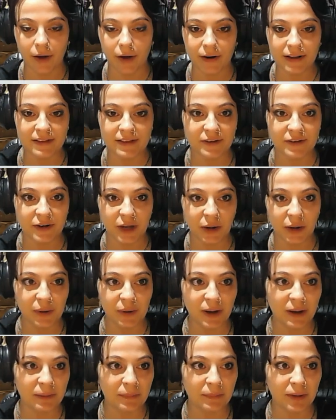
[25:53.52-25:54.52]
All right, so
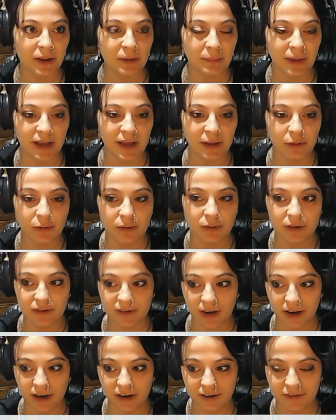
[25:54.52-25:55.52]
now I'm on my Google
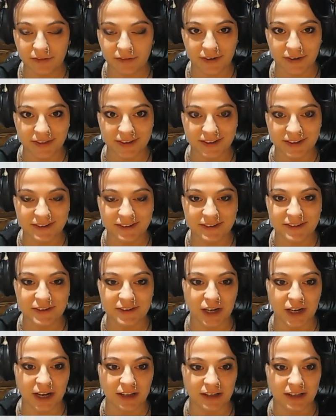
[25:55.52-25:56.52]
Doc for this
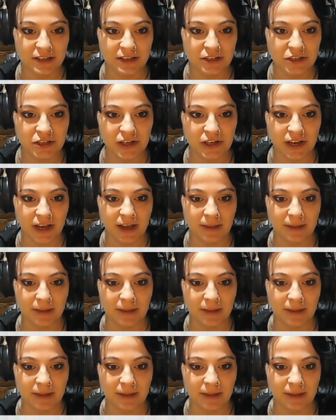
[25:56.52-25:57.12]
challenge.